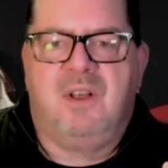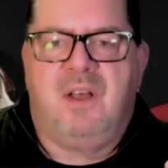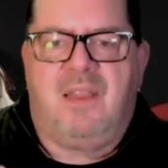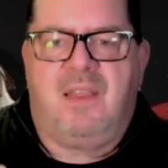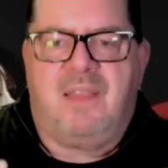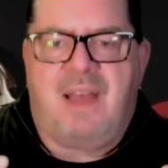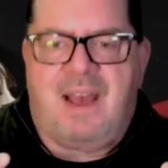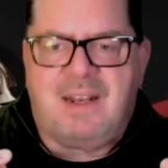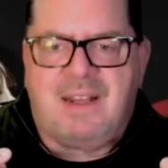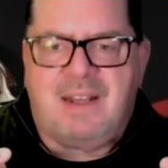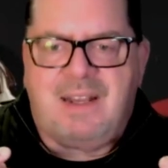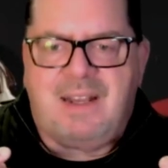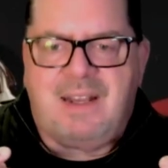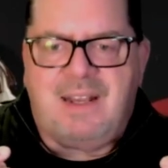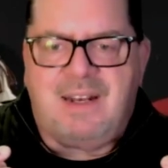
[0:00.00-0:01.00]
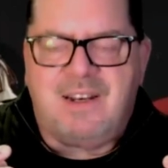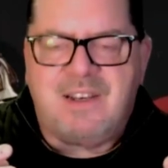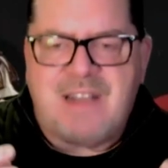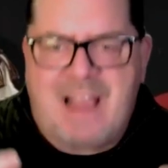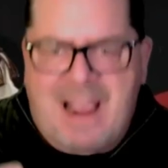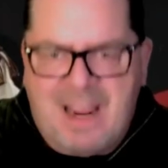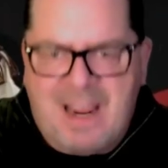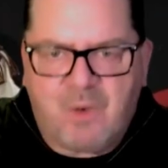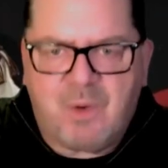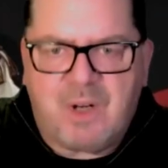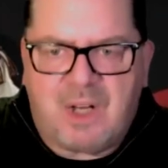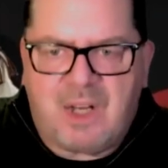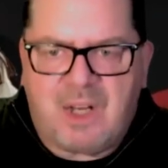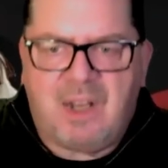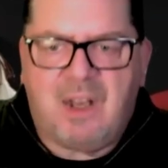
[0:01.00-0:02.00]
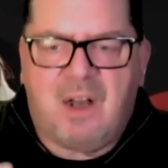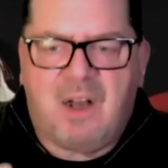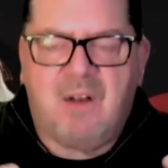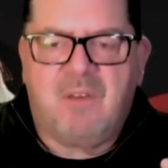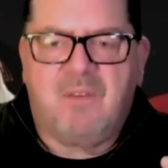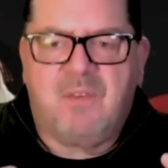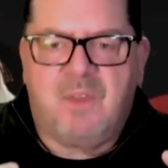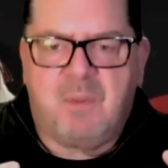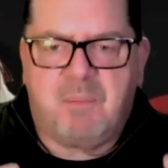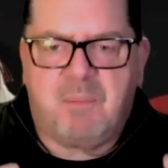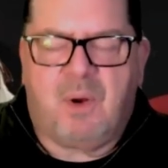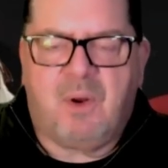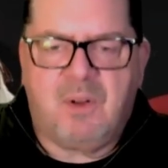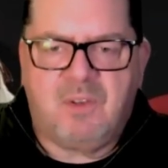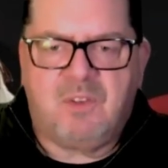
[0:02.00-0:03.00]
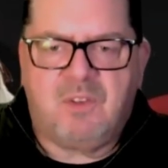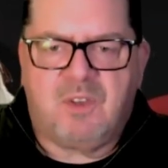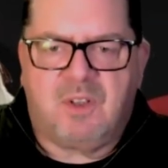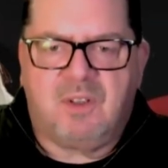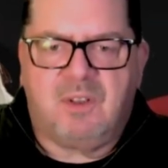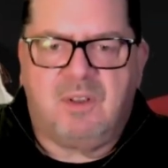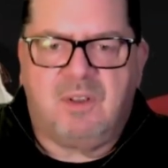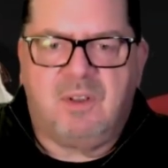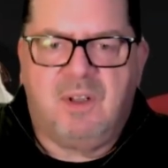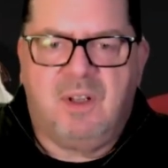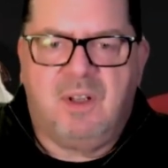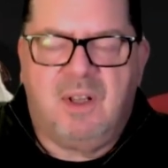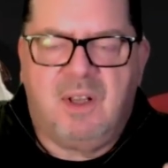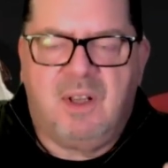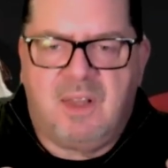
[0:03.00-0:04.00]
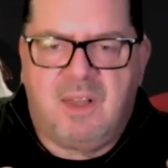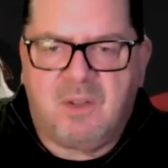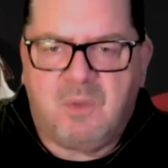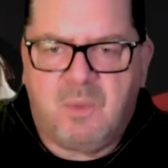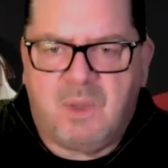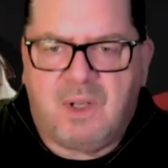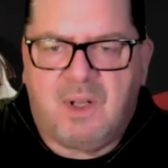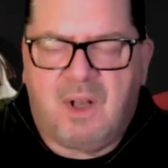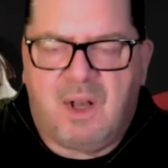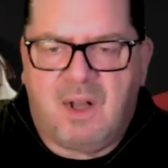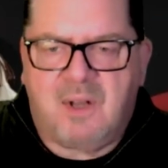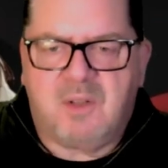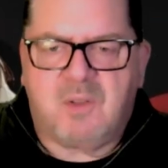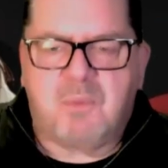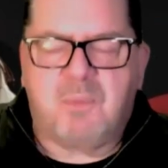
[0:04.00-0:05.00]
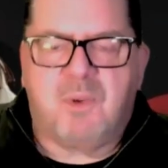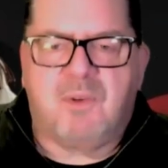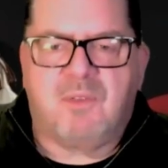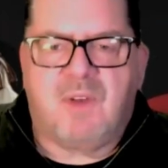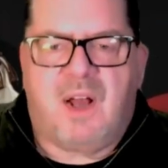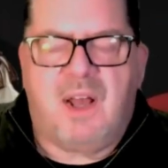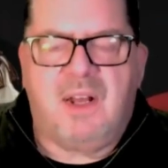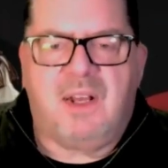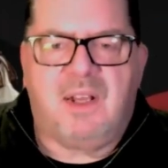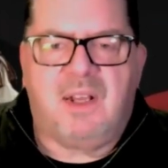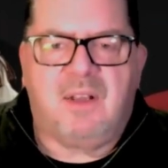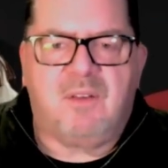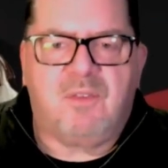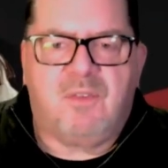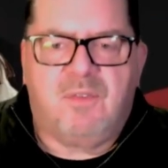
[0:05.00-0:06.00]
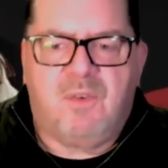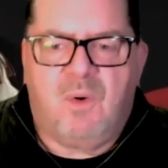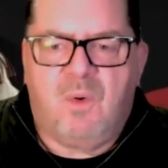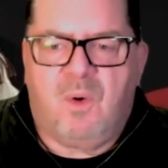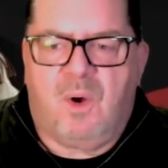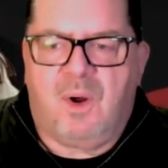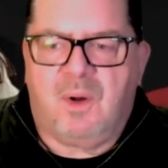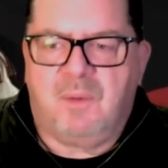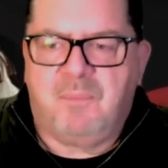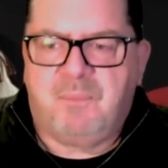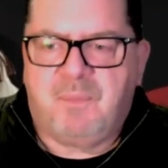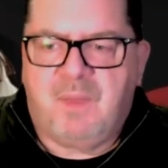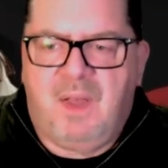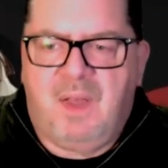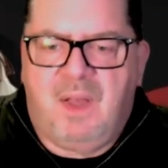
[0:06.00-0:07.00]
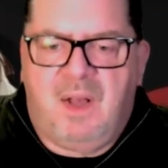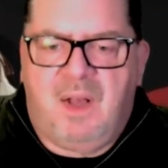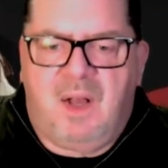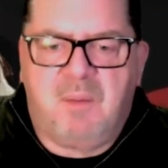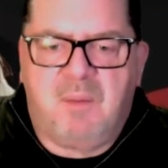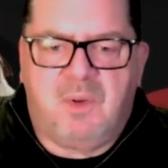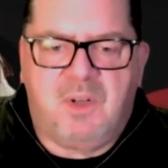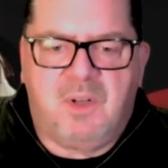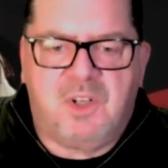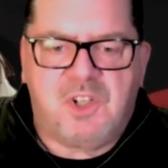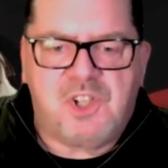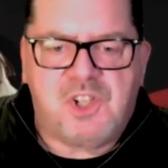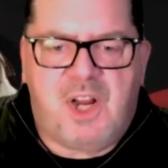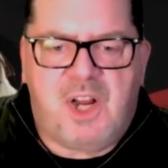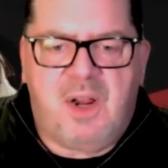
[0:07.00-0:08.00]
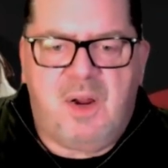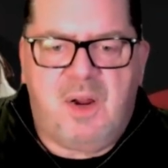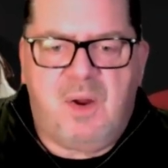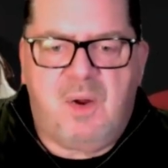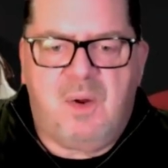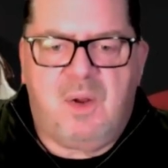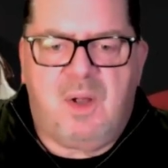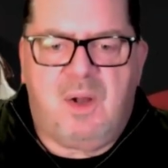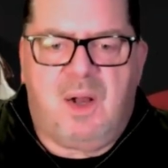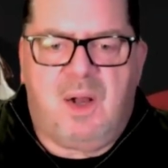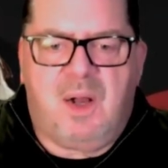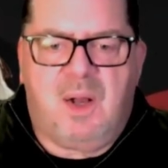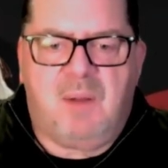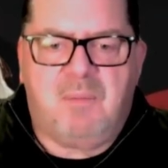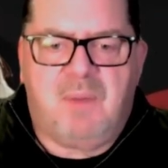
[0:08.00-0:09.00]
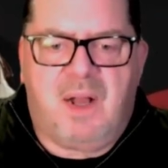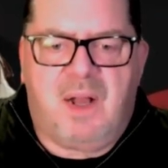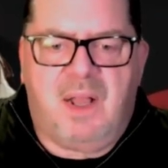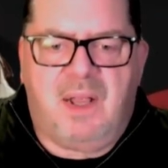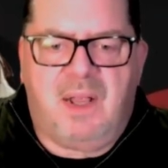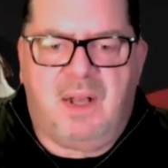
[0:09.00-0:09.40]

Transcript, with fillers: that integrity of the person. That's what God is providing it for. I'm going to share uh, my